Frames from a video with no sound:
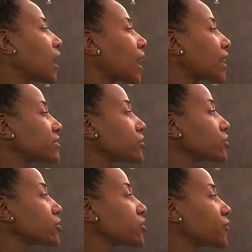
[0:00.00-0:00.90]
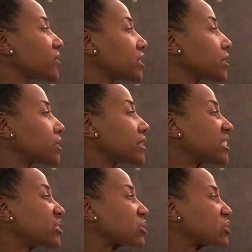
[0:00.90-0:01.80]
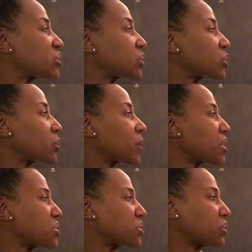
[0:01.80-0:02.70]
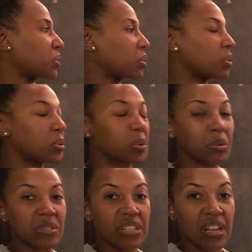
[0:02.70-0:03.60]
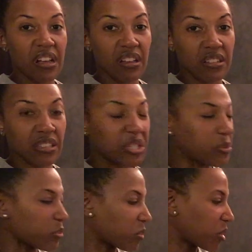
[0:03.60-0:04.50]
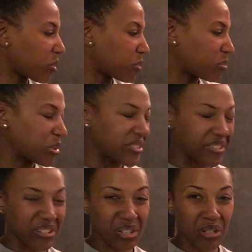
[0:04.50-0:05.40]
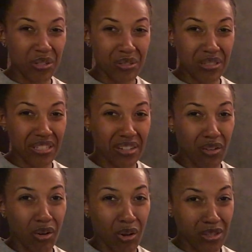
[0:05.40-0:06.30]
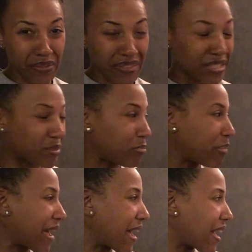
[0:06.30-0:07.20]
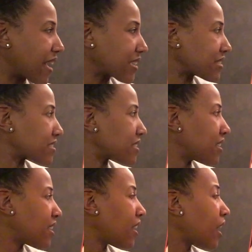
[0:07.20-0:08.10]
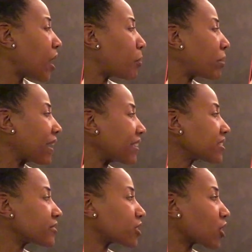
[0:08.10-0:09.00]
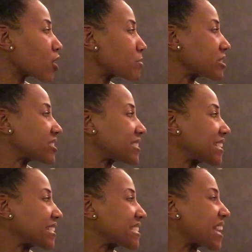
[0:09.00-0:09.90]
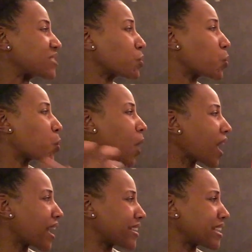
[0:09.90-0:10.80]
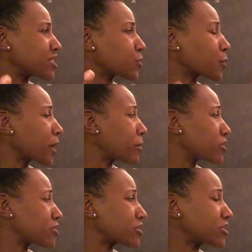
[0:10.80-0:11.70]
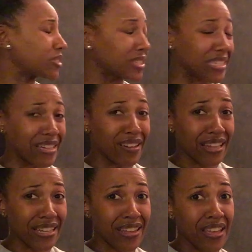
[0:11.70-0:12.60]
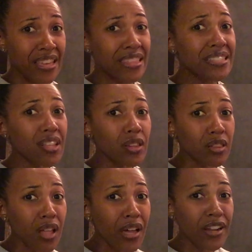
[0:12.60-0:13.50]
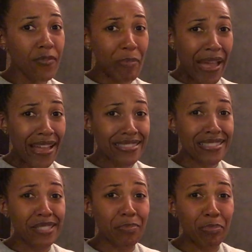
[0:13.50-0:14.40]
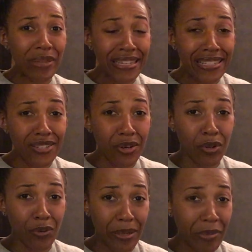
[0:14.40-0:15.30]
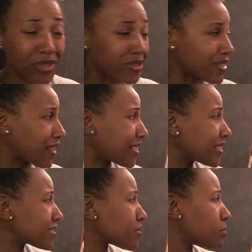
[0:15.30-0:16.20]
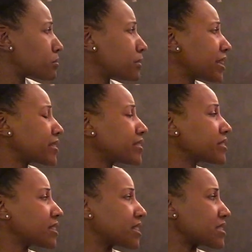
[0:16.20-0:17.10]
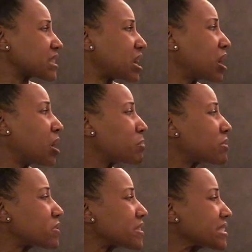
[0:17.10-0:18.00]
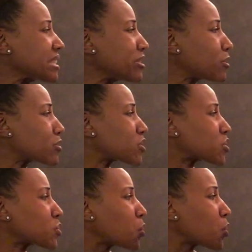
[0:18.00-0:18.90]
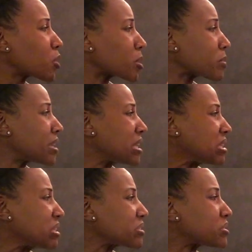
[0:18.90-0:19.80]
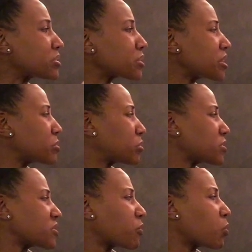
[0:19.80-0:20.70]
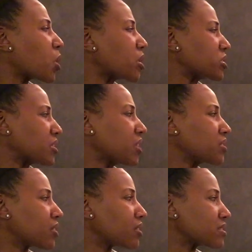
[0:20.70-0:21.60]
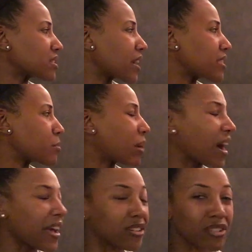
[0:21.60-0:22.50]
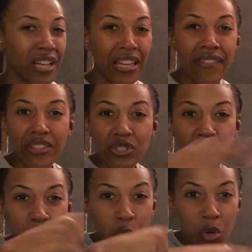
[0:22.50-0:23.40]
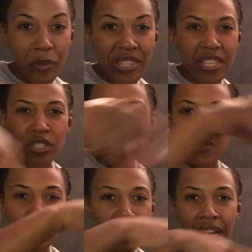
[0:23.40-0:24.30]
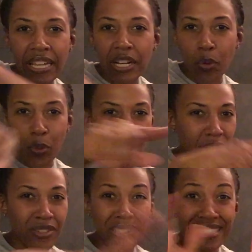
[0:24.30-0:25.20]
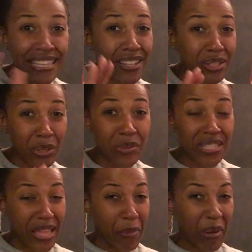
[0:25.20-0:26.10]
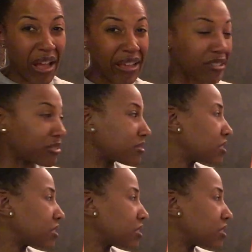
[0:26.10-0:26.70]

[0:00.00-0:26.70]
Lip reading: Isatou's feet lead her to the old, ugly road. Boys and girls, look at all of these bags. A pile of garbage stands as wide as grandmother's cooking hut. That's a lot of bags. It's as big as her grandmother's hut? My goodness. Mosquitoes swarm near dirty pools of water alongside the pile. If they're swarming, they're just flying around. They're staying close to that pile.